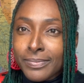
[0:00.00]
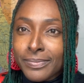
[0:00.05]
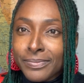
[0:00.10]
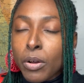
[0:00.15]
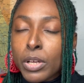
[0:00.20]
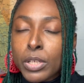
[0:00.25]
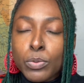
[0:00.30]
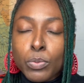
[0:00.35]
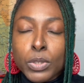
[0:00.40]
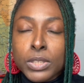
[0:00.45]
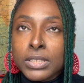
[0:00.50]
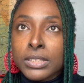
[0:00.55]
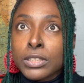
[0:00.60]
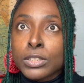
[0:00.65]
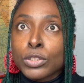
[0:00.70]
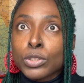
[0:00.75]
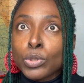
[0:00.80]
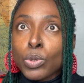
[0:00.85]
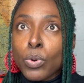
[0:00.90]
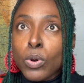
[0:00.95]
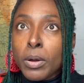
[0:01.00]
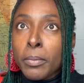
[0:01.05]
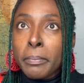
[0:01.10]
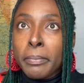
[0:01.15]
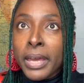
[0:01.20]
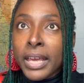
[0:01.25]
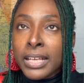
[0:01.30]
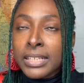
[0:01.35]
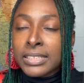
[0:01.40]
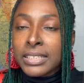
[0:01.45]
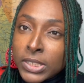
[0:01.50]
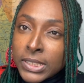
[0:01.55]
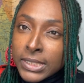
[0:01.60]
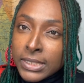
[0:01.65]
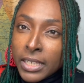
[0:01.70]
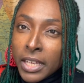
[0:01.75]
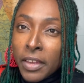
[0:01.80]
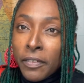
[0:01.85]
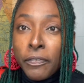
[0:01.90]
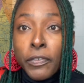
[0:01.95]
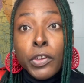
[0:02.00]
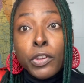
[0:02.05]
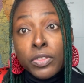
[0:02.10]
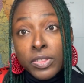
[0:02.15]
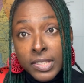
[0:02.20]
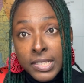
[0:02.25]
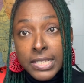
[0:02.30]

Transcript: It was so amazing. So if you